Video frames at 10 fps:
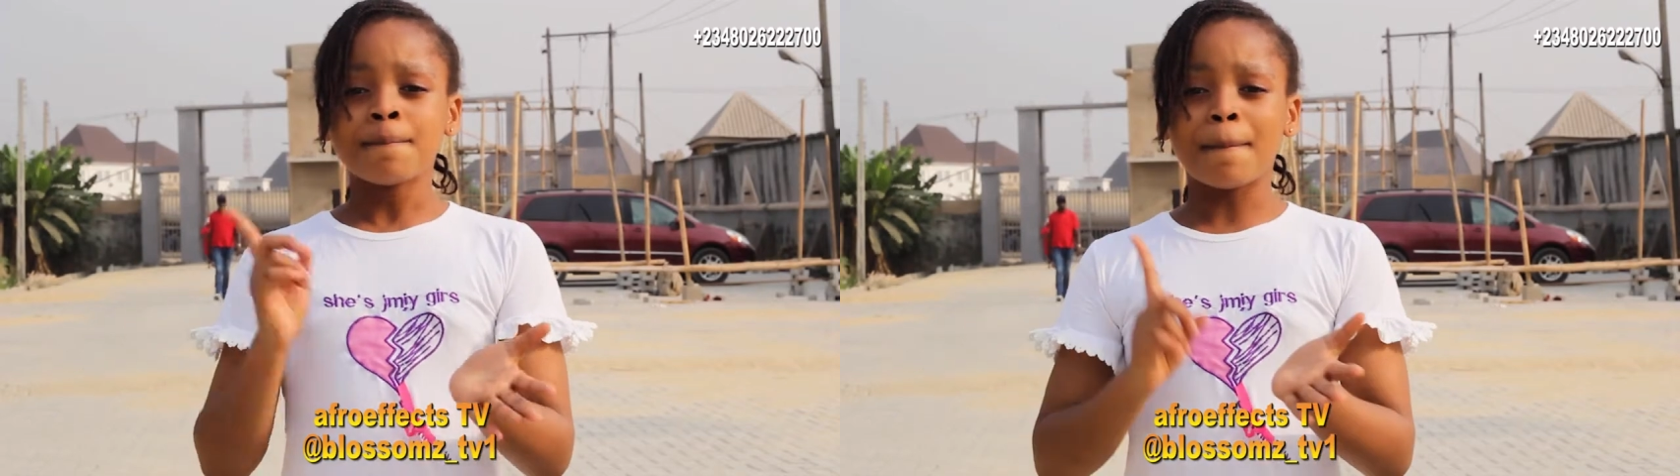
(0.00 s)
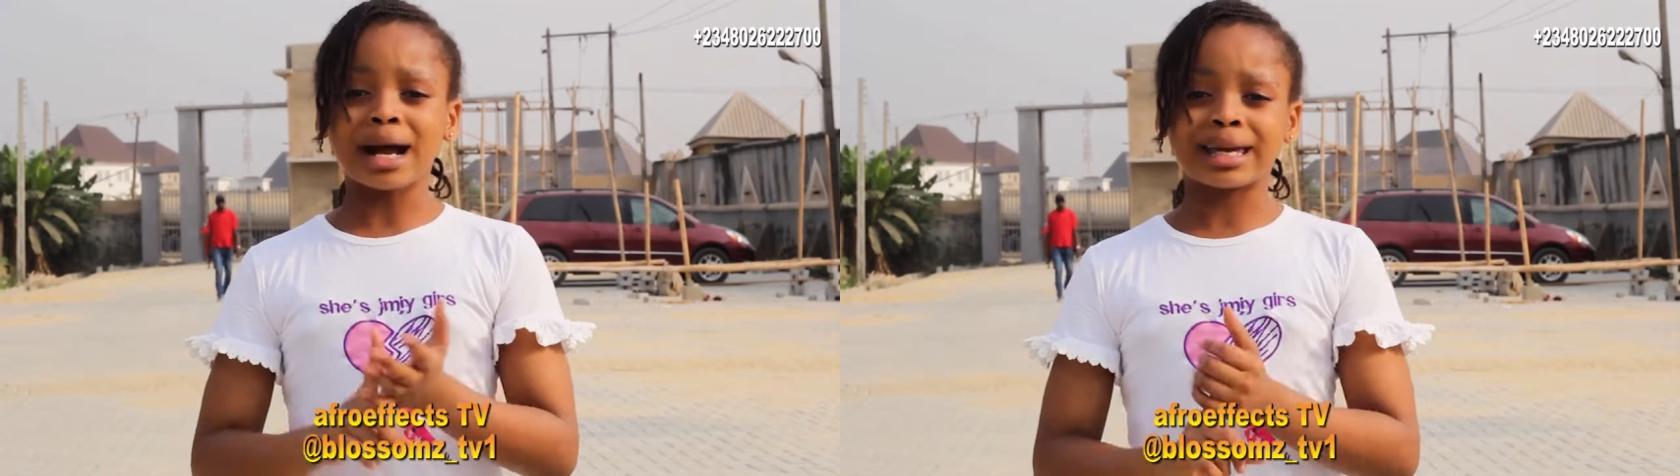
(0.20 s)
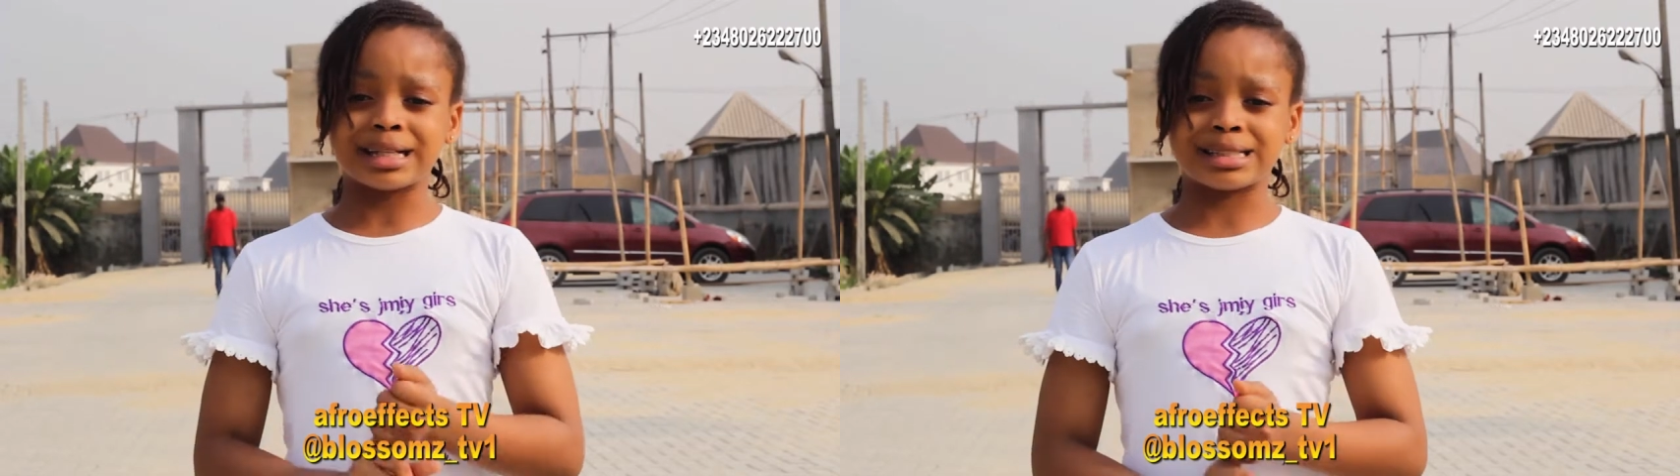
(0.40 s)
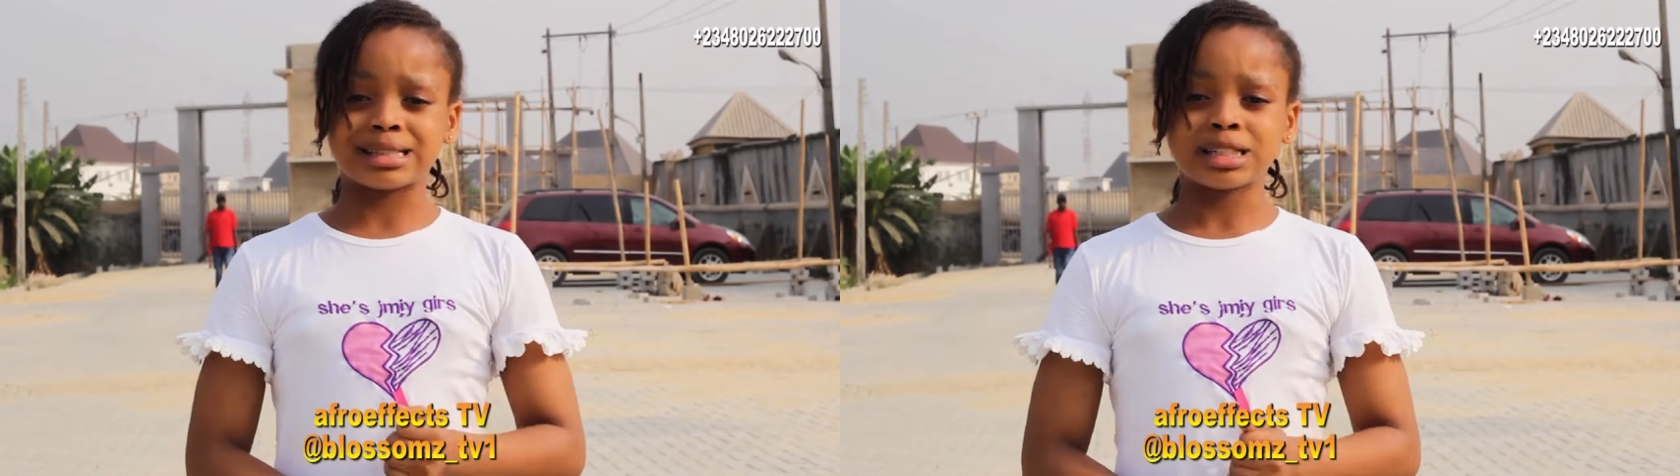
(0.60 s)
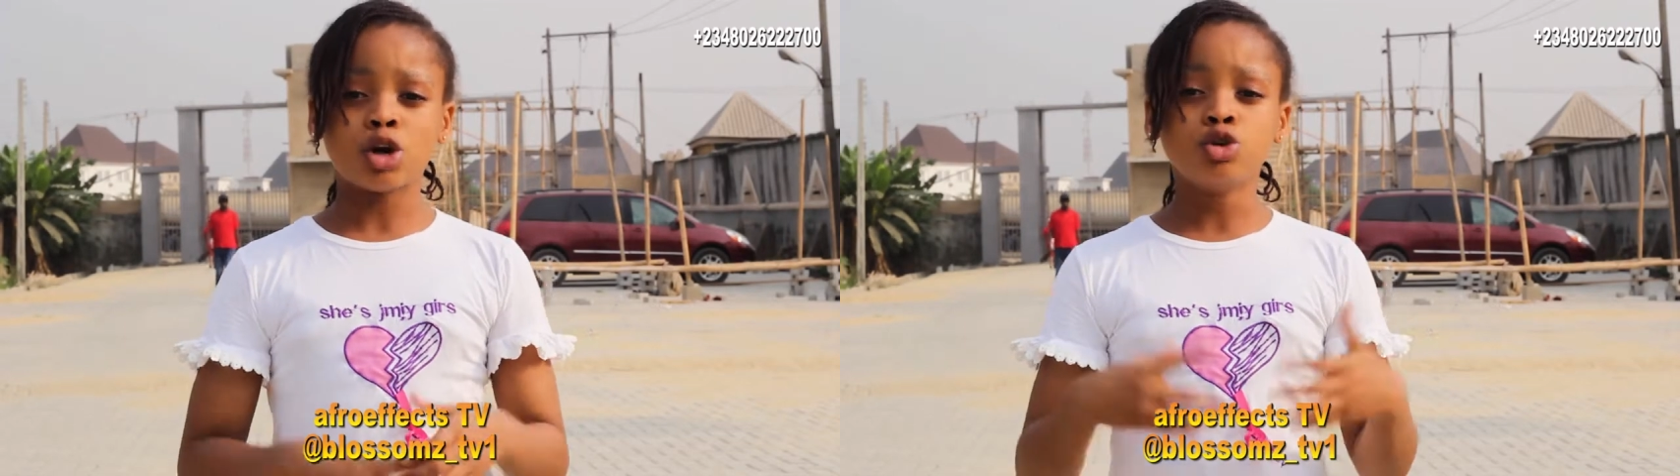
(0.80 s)

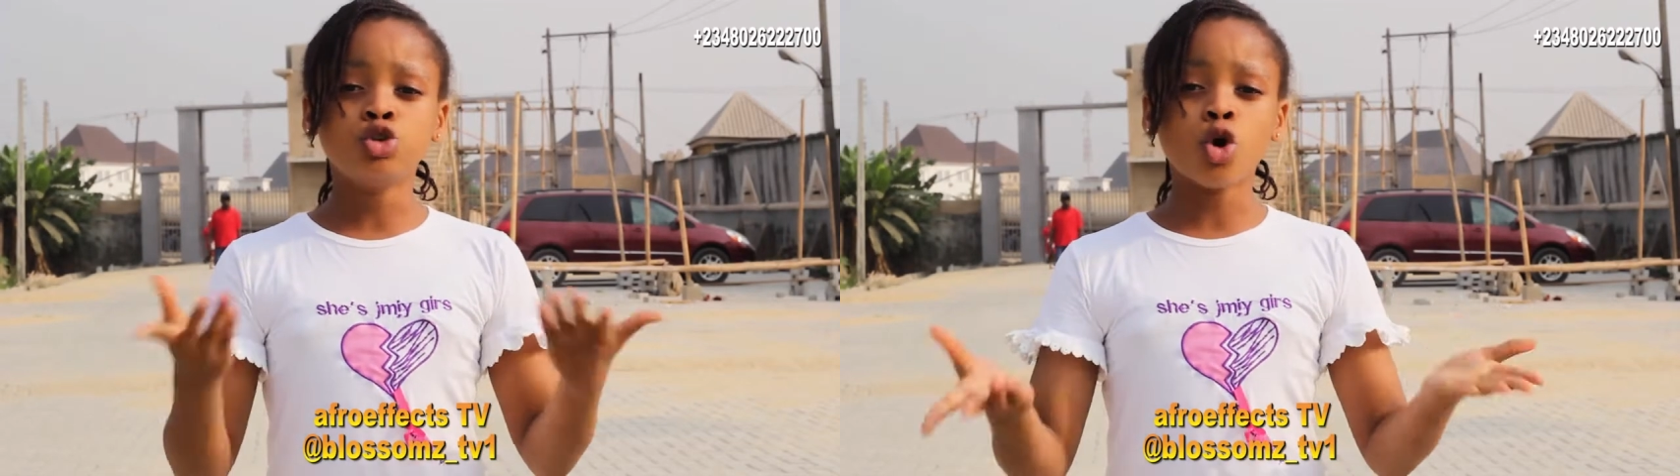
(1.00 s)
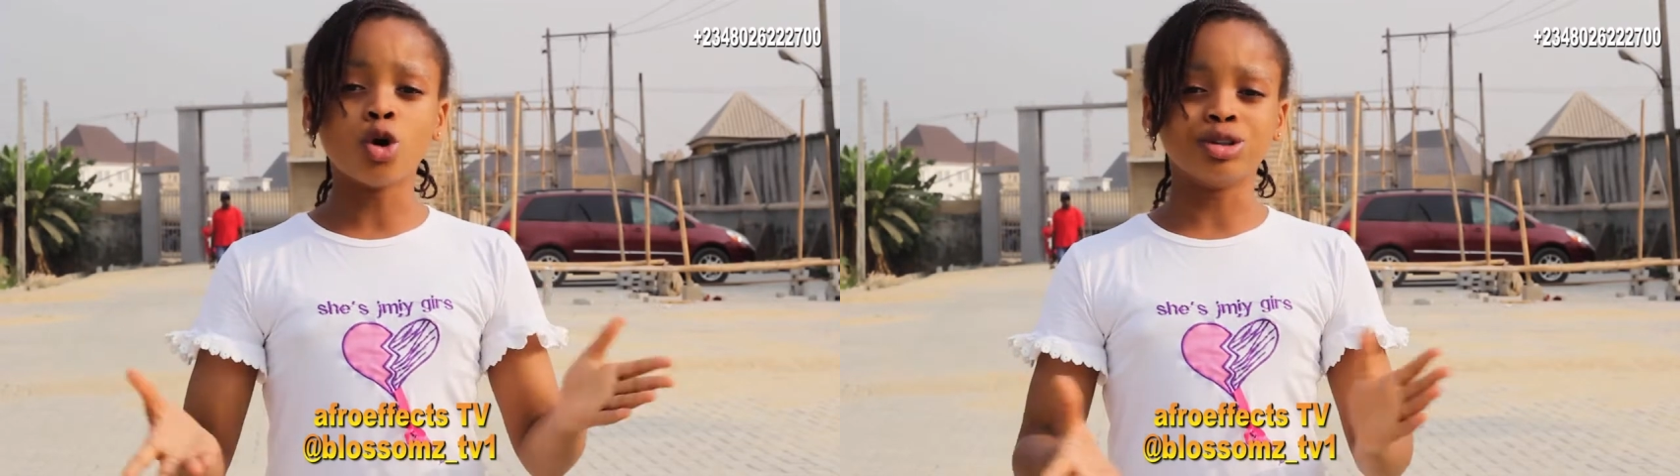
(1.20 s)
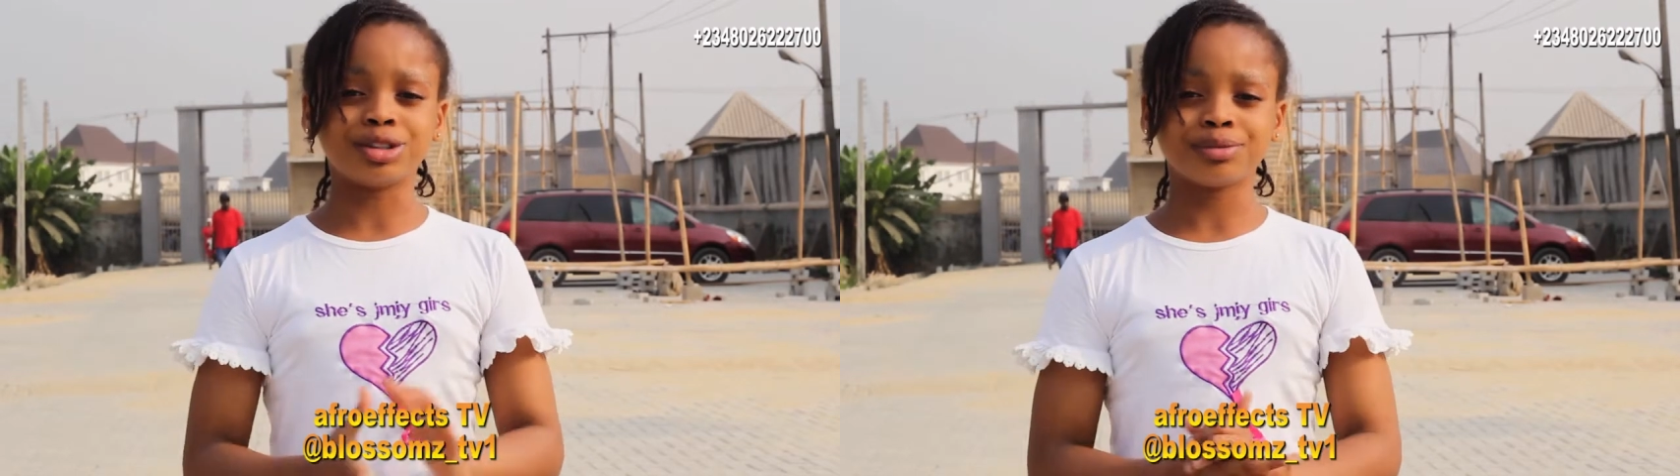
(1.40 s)
market, road.